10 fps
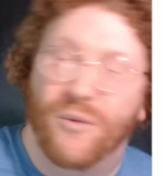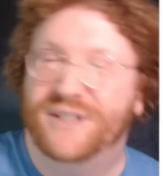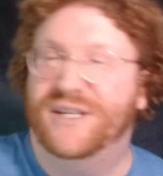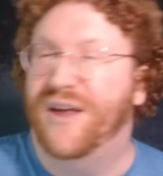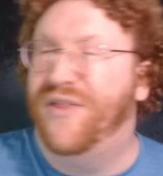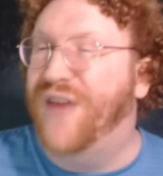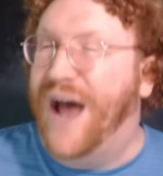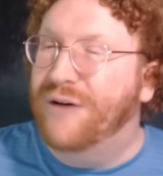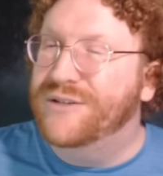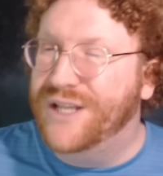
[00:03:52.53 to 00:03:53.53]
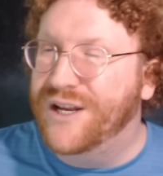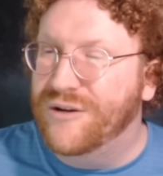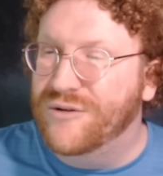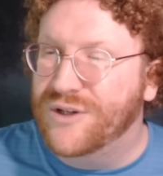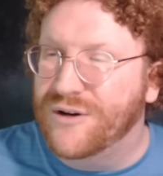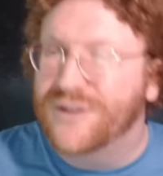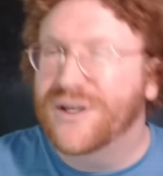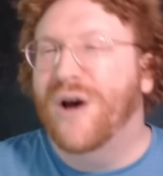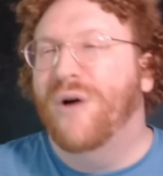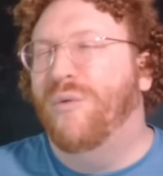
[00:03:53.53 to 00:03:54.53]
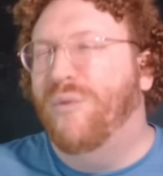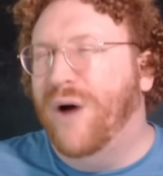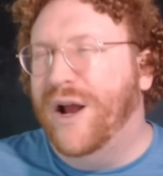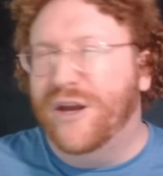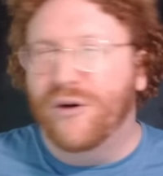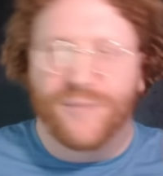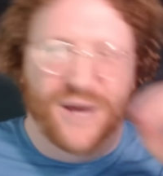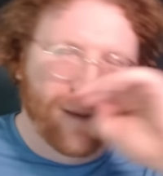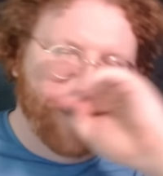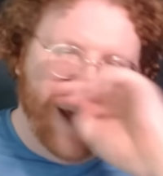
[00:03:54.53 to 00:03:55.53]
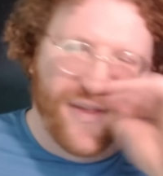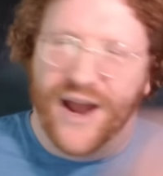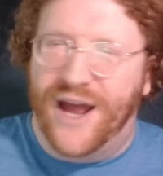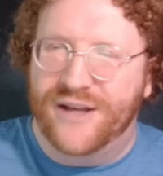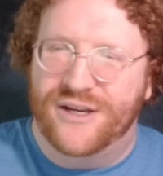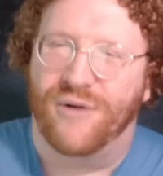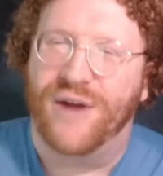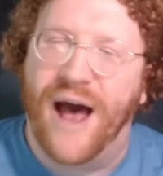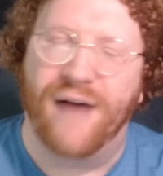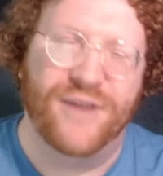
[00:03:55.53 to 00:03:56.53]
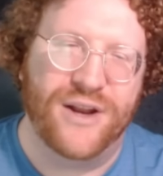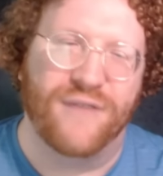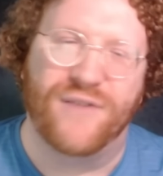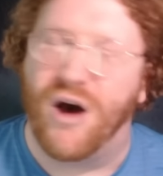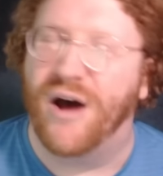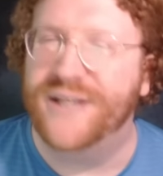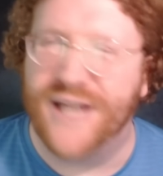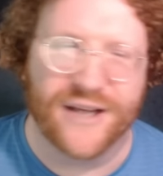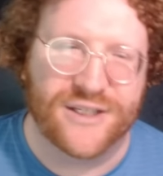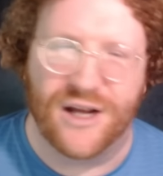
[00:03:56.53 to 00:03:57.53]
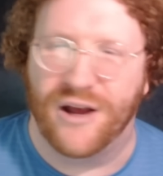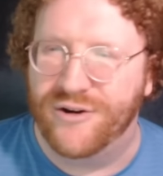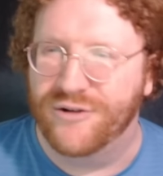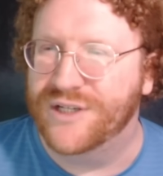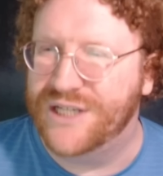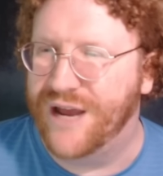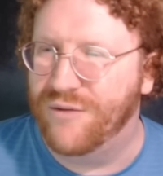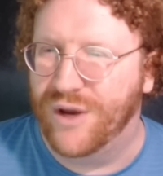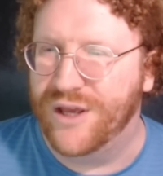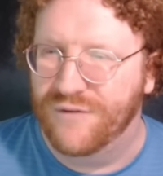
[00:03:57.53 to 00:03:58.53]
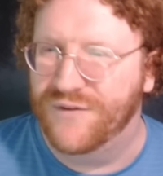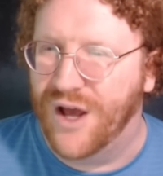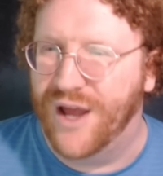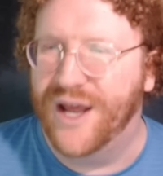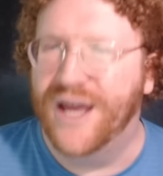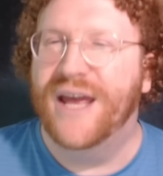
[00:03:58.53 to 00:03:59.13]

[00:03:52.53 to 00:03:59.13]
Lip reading: Was it 1,000 users? What do you mean by that? I don't have enough context to understand what you've done.